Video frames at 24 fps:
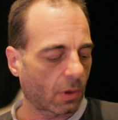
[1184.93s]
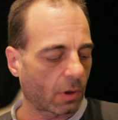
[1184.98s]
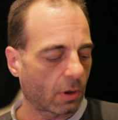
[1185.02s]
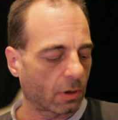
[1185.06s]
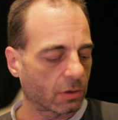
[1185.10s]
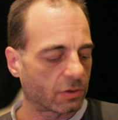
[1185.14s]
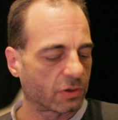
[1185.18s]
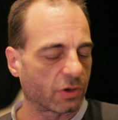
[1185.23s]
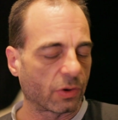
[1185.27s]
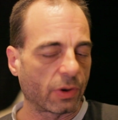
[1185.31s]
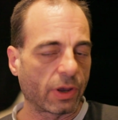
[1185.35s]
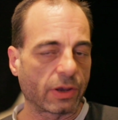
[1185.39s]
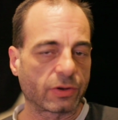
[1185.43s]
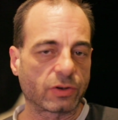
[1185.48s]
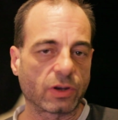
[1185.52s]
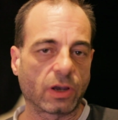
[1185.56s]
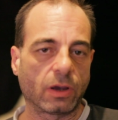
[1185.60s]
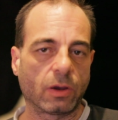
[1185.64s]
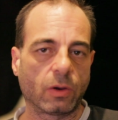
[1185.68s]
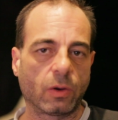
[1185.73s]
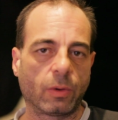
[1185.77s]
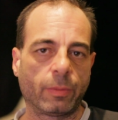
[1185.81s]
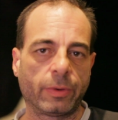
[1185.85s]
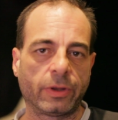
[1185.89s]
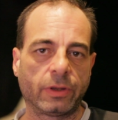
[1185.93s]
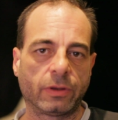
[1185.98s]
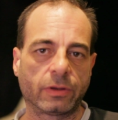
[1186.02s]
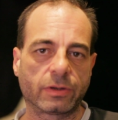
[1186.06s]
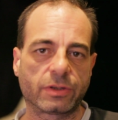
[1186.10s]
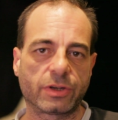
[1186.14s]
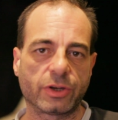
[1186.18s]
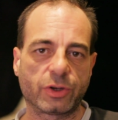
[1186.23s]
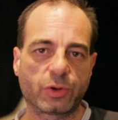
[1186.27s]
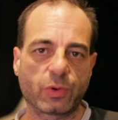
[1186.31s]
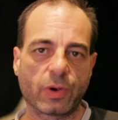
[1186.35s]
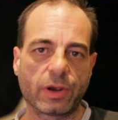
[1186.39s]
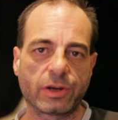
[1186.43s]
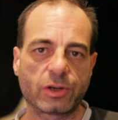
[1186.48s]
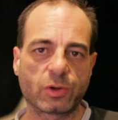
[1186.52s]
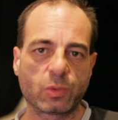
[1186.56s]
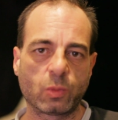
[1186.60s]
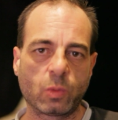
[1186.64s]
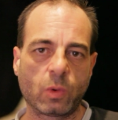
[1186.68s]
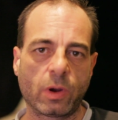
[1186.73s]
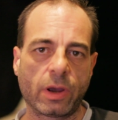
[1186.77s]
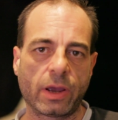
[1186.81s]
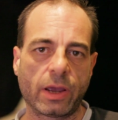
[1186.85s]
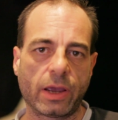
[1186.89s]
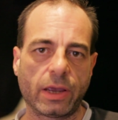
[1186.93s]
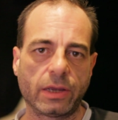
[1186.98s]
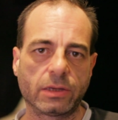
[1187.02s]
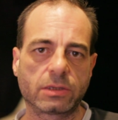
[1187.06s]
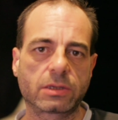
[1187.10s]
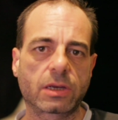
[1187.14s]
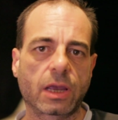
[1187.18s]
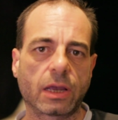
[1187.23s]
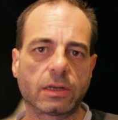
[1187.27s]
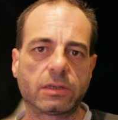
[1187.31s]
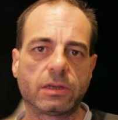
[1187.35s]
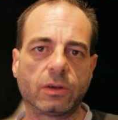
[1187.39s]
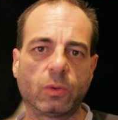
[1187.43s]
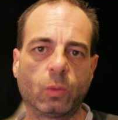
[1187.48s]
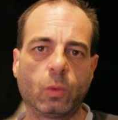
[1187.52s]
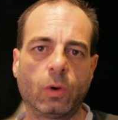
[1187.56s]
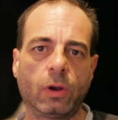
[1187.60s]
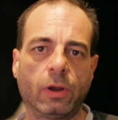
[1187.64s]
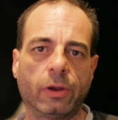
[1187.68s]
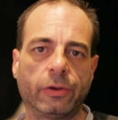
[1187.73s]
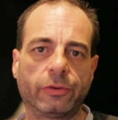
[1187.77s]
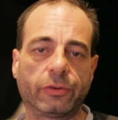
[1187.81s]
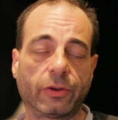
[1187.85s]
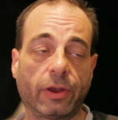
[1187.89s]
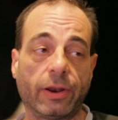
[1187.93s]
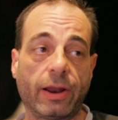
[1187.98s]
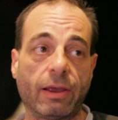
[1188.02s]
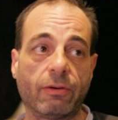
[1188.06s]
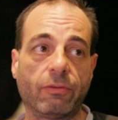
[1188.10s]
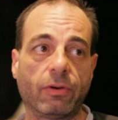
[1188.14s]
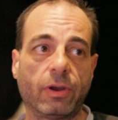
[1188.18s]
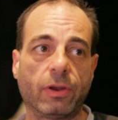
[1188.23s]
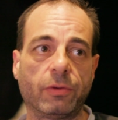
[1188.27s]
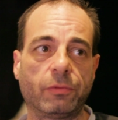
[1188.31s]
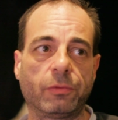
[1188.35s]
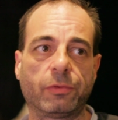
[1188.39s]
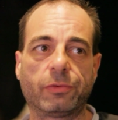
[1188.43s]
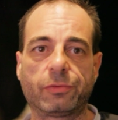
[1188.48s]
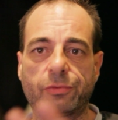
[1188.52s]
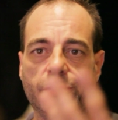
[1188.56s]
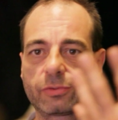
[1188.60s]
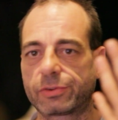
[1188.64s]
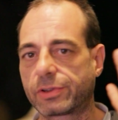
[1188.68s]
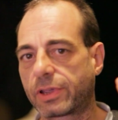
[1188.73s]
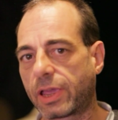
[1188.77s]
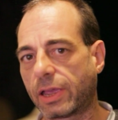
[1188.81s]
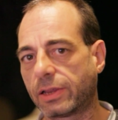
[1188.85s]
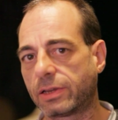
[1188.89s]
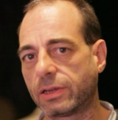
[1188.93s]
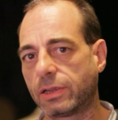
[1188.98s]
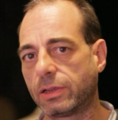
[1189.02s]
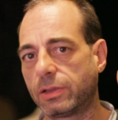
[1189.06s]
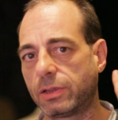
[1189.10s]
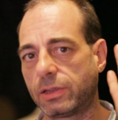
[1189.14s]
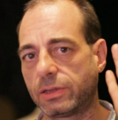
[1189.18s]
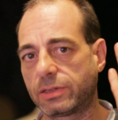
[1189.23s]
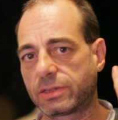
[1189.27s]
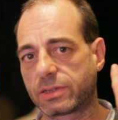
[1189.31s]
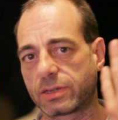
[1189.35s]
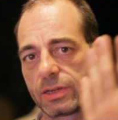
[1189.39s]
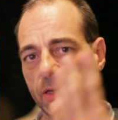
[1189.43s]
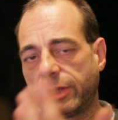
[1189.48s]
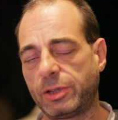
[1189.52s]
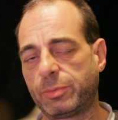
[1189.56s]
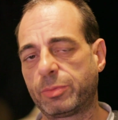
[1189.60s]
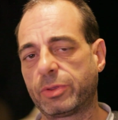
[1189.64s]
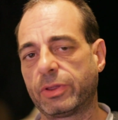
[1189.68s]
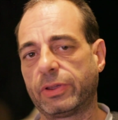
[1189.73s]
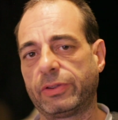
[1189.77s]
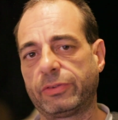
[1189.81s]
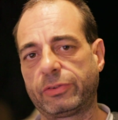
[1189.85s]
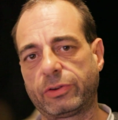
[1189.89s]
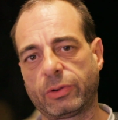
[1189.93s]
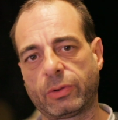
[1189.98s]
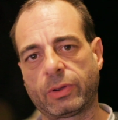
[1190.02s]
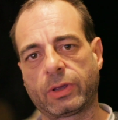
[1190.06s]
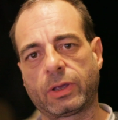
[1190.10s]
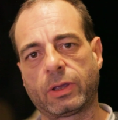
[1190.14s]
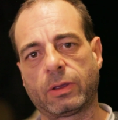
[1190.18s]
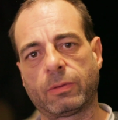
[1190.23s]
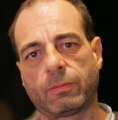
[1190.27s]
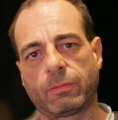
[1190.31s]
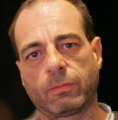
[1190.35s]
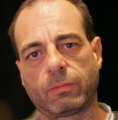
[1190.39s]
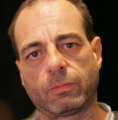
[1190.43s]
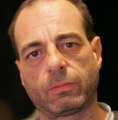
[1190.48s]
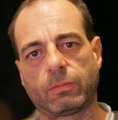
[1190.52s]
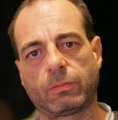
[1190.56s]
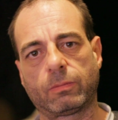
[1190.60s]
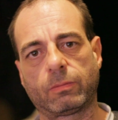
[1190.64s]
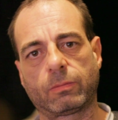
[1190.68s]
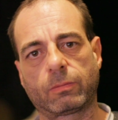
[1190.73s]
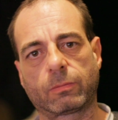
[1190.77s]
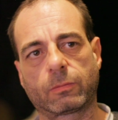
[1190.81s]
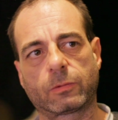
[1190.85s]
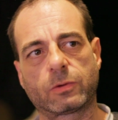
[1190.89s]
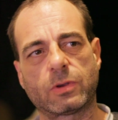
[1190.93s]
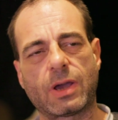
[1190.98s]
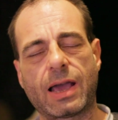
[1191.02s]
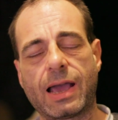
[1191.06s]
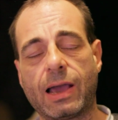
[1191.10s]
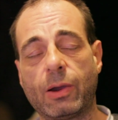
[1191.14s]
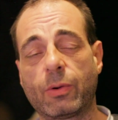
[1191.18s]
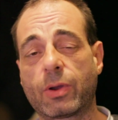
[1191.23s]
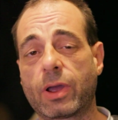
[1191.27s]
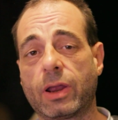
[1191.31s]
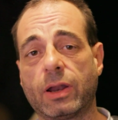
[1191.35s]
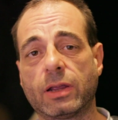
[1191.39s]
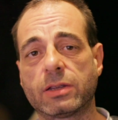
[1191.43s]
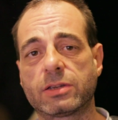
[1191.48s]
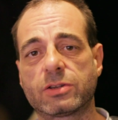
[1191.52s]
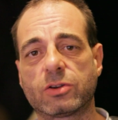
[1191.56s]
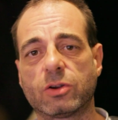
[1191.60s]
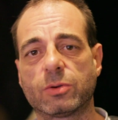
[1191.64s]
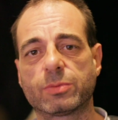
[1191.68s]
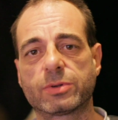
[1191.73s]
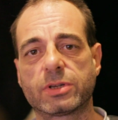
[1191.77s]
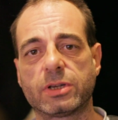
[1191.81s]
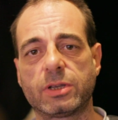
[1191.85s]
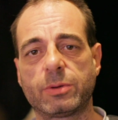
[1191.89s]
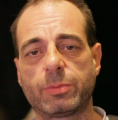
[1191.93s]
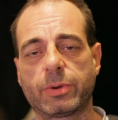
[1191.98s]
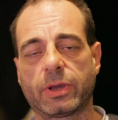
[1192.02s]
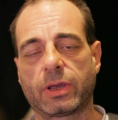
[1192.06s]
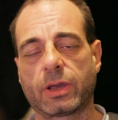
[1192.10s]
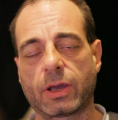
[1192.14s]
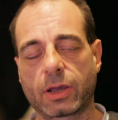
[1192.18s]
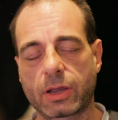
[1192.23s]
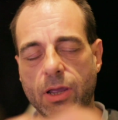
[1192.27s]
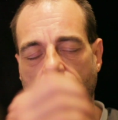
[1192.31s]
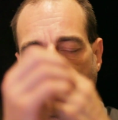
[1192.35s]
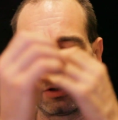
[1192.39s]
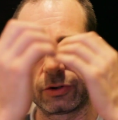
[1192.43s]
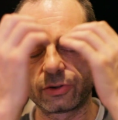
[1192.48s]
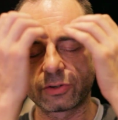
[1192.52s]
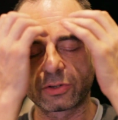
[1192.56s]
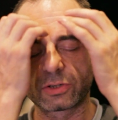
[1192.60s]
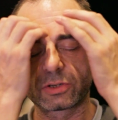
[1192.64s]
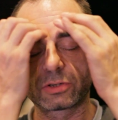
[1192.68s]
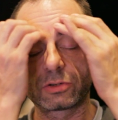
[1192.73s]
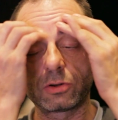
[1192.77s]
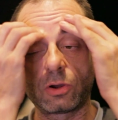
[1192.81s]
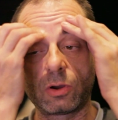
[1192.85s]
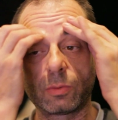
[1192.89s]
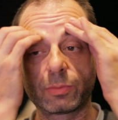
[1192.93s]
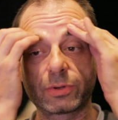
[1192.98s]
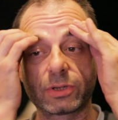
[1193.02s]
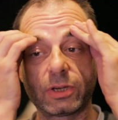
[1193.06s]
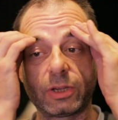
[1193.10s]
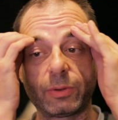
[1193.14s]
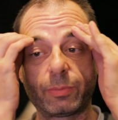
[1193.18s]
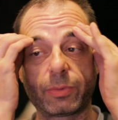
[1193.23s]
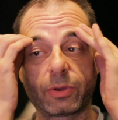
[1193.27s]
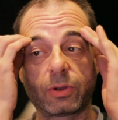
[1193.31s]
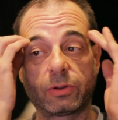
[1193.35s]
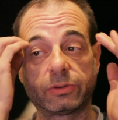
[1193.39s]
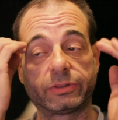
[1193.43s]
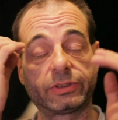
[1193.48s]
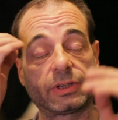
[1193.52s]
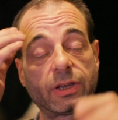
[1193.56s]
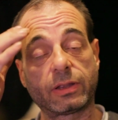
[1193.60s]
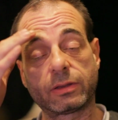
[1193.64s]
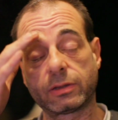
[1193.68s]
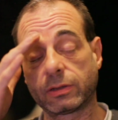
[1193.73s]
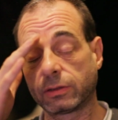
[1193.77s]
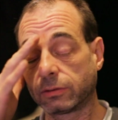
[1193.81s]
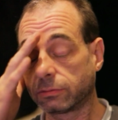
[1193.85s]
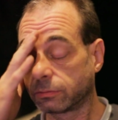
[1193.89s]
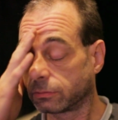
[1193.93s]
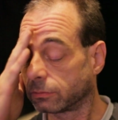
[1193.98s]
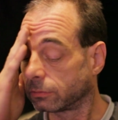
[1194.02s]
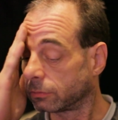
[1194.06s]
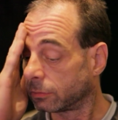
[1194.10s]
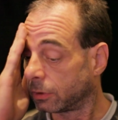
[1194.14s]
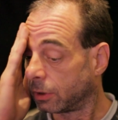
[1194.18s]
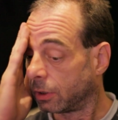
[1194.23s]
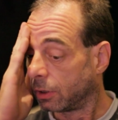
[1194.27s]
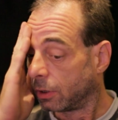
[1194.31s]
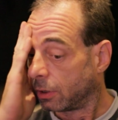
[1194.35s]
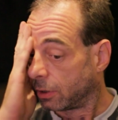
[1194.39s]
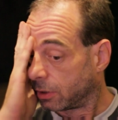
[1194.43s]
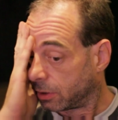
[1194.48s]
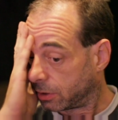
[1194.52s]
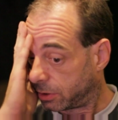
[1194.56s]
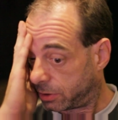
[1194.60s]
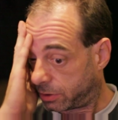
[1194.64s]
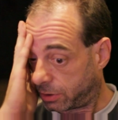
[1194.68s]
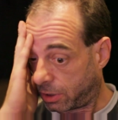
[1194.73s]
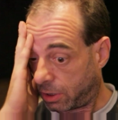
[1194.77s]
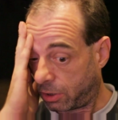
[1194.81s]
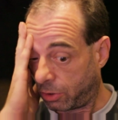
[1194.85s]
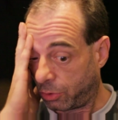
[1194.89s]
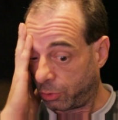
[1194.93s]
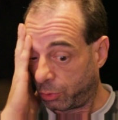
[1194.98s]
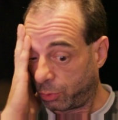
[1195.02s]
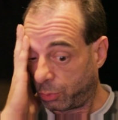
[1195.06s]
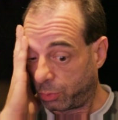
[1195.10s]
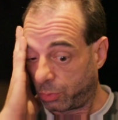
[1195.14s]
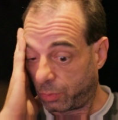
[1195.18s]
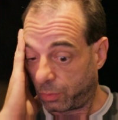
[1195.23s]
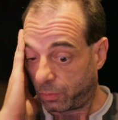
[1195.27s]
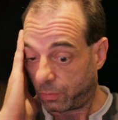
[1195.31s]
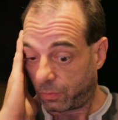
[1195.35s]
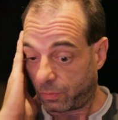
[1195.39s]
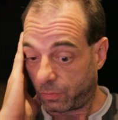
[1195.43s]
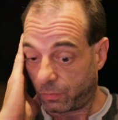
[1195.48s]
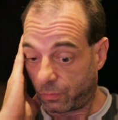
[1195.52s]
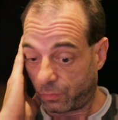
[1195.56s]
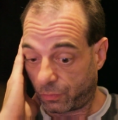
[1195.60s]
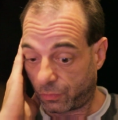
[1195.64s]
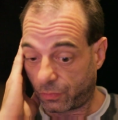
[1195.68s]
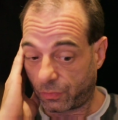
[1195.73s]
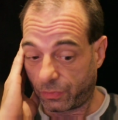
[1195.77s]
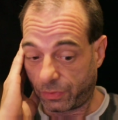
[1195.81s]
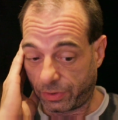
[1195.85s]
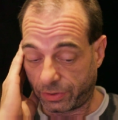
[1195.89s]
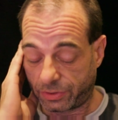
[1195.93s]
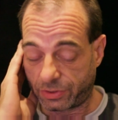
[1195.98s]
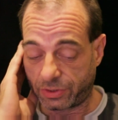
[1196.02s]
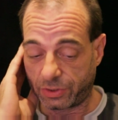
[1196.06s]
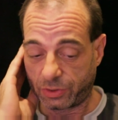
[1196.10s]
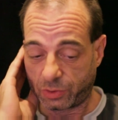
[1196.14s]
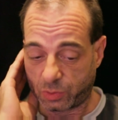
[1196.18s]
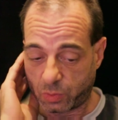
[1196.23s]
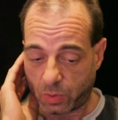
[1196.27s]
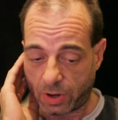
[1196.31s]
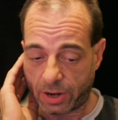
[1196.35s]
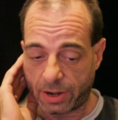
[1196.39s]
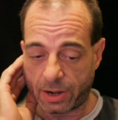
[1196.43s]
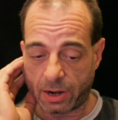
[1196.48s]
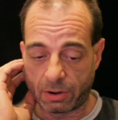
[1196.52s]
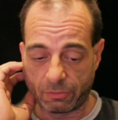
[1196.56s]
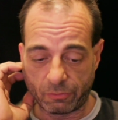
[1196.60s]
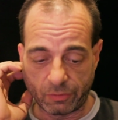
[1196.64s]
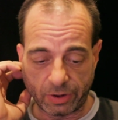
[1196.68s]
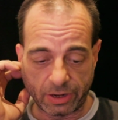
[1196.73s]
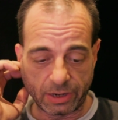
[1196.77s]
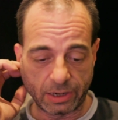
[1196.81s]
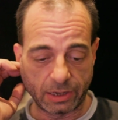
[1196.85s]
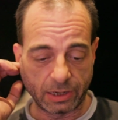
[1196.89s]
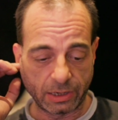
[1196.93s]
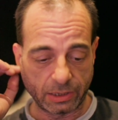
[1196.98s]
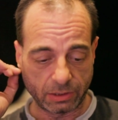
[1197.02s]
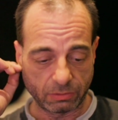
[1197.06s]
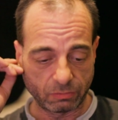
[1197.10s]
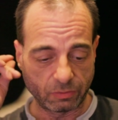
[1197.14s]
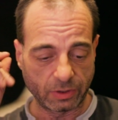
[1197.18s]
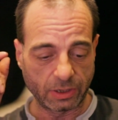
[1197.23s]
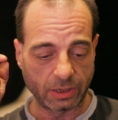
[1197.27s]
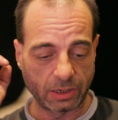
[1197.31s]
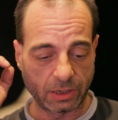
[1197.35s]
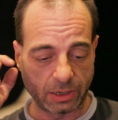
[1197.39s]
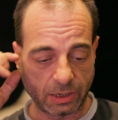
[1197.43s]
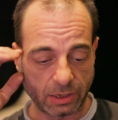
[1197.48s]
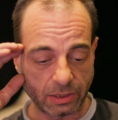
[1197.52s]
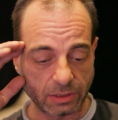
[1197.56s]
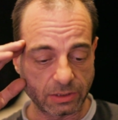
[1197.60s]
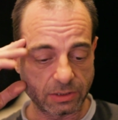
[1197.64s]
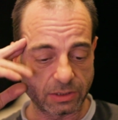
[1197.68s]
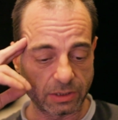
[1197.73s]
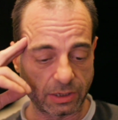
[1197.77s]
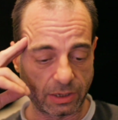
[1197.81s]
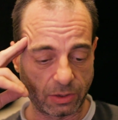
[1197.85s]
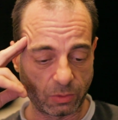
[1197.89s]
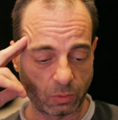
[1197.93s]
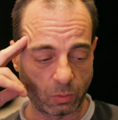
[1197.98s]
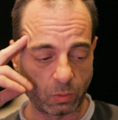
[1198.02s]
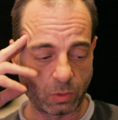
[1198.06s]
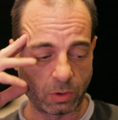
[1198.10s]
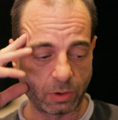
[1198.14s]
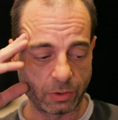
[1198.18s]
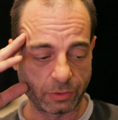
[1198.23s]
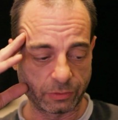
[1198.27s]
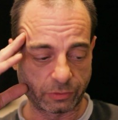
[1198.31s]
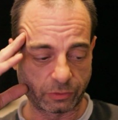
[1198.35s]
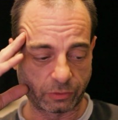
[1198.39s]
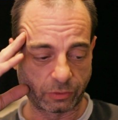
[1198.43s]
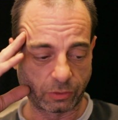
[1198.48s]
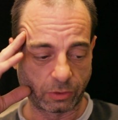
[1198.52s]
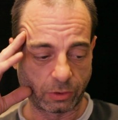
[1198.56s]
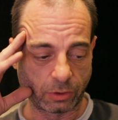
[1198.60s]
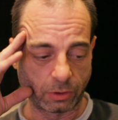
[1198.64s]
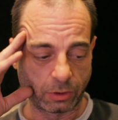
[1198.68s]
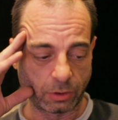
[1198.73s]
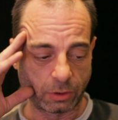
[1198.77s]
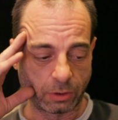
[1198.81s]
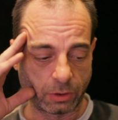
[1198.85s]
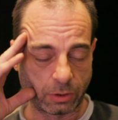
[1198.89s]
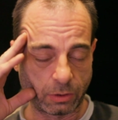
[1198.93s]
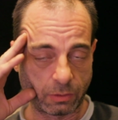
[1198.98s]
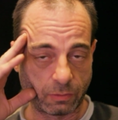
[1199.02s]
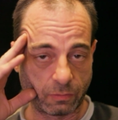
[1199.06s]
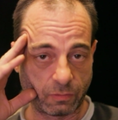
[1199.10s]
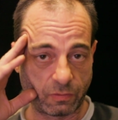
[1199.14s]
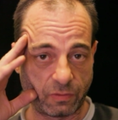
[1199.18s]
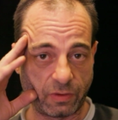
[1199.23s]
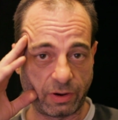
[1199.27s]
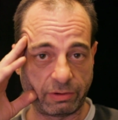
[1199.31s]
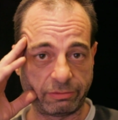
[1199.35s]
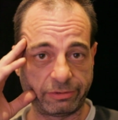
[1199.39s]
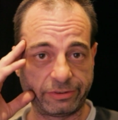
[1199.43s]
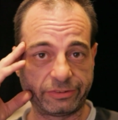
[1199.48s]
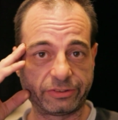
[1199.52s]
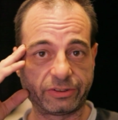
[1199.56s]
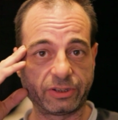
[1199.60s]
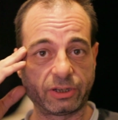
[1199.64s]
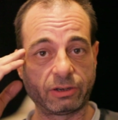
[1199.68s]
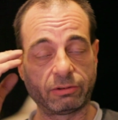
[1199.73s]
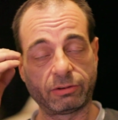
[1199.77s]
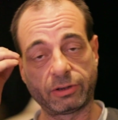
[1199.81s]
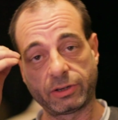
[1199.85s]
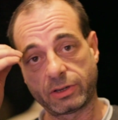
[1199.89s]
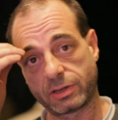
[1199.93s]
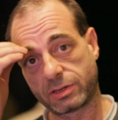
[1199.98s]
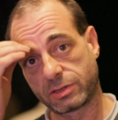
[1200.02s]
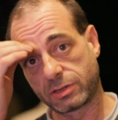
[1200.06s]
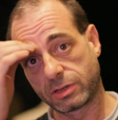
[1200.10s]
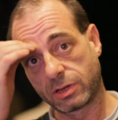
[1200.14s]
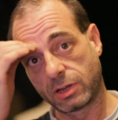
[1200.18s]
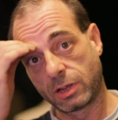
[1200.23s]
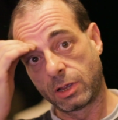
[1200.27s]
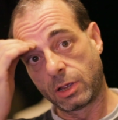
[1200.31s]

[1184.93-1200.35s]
So I'm in the situation where it's getting worse, and it's sleep that is doing it. So how can I stop sleeping? I can't just stop sleeping altogether. So this is when I really realised it was very serious,